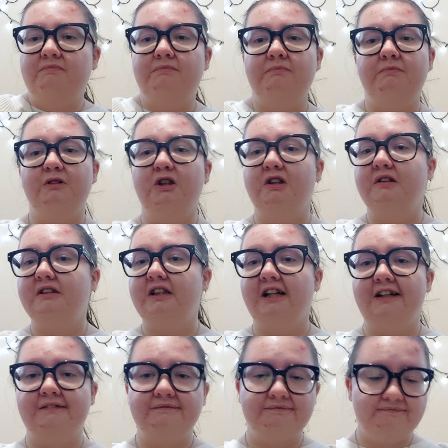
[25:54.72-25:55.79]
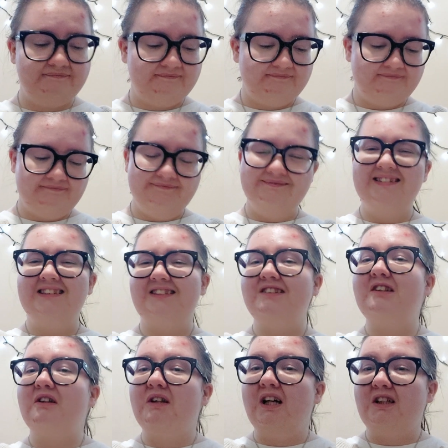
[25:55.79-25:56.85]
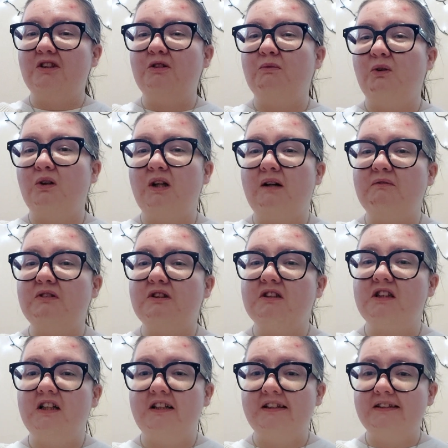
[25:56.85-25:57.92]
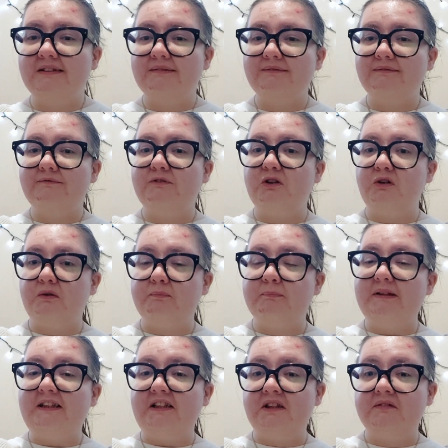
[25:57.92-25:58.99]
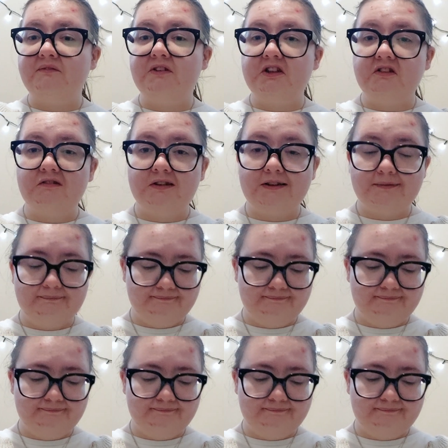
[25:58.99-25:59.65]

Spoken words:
But yeah, so that's the one I would say for being confused.